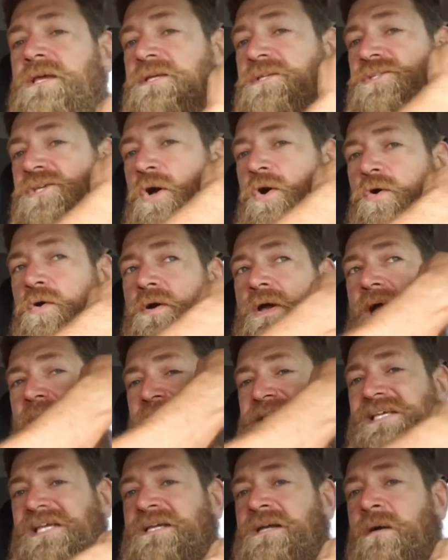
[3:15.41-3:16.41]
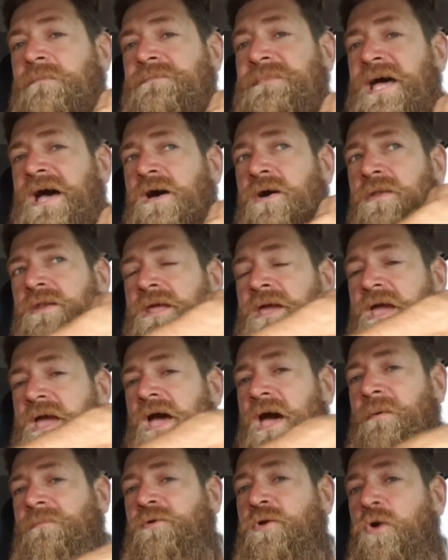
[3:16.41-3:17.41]
So as I come down,
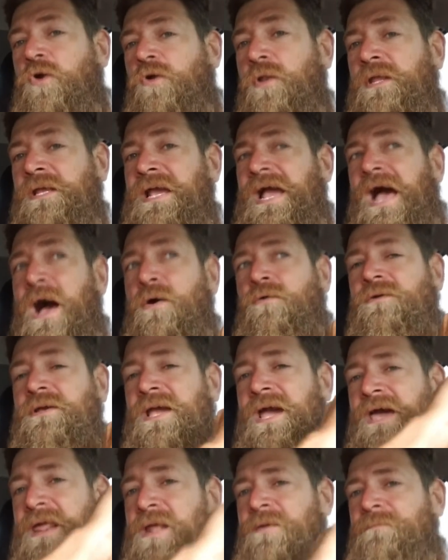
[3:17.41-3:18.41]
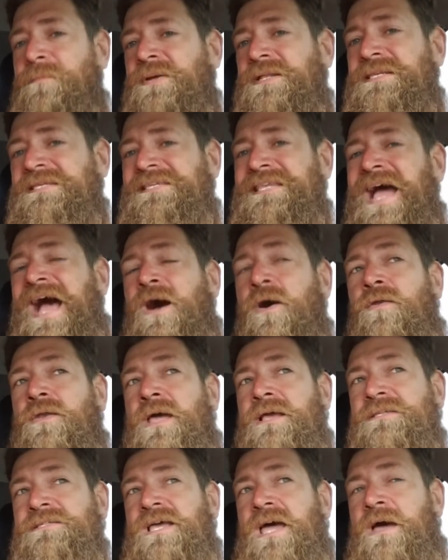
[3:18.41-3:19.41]
I'm curling out kind of, but down
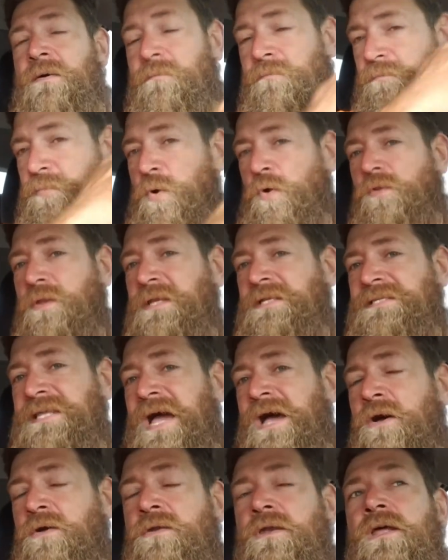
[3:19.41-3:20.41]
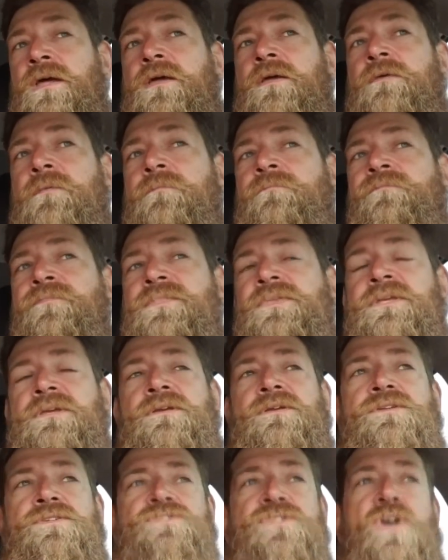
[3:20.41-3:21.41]
as I'm pulling down.
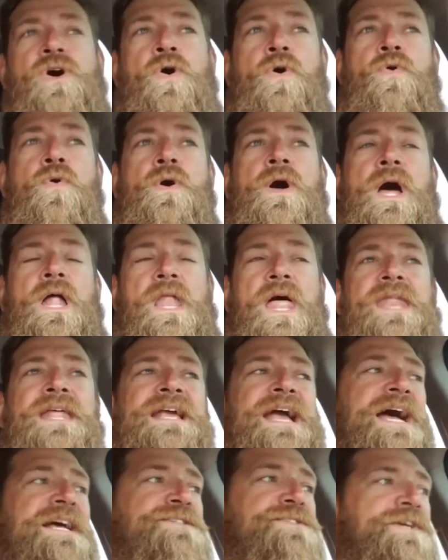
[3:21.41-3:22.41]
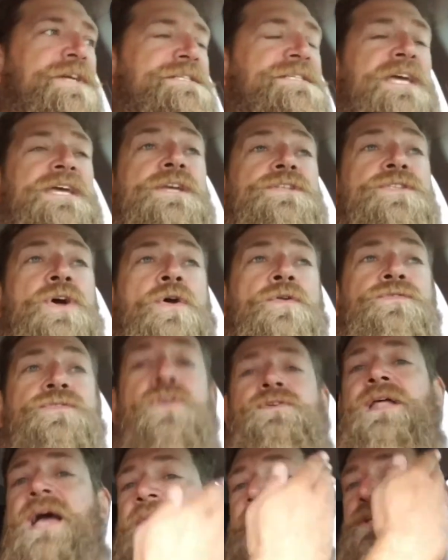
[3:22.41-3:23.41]
So a lot of guys are going to tell you don't
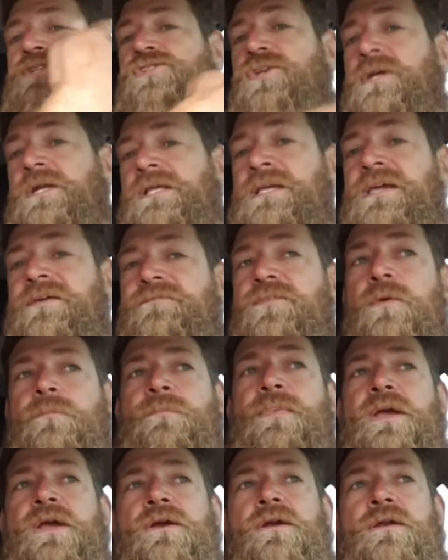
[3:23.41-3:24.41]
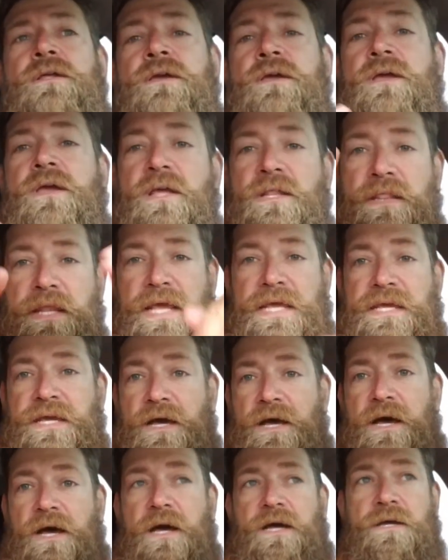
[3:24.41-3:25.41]
do that because you're going to get your beard like
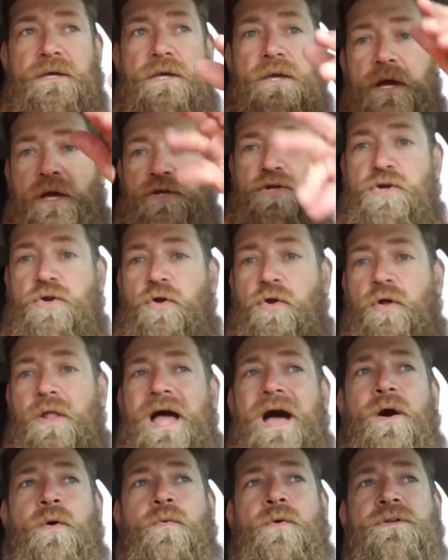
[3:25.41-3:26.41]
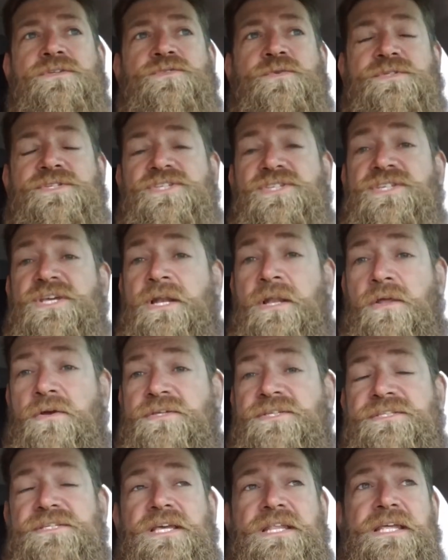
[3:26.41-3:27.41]
a curl outwards, which is going to look
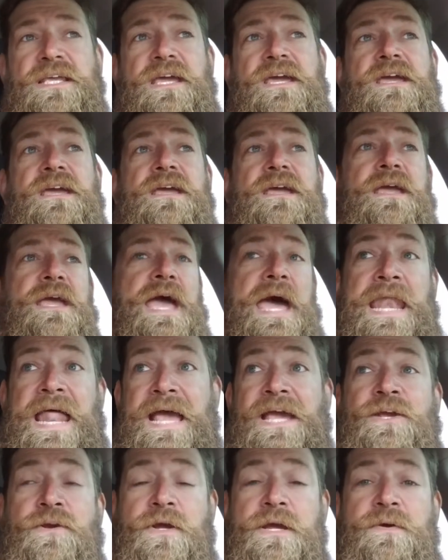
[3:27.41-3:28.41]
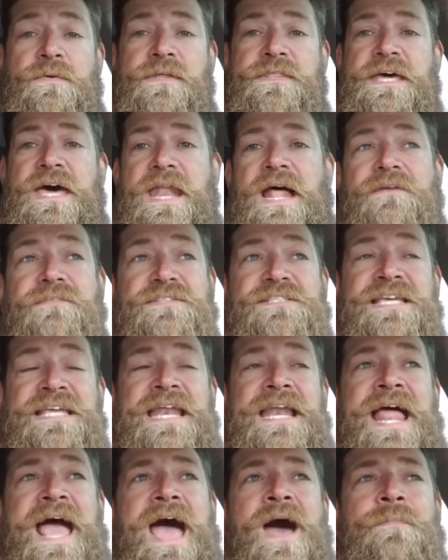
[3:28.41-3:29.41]
silly. And I agree with that. I've seen
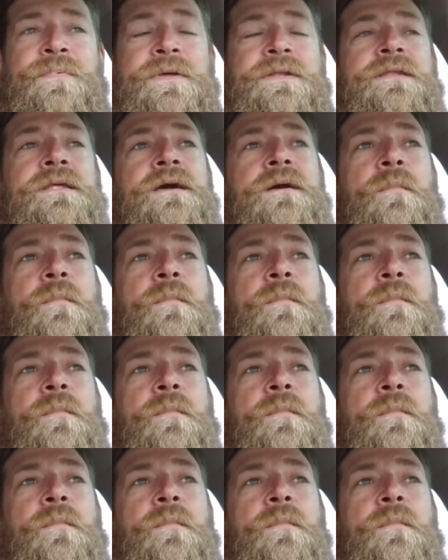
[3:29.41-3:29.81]
it happen.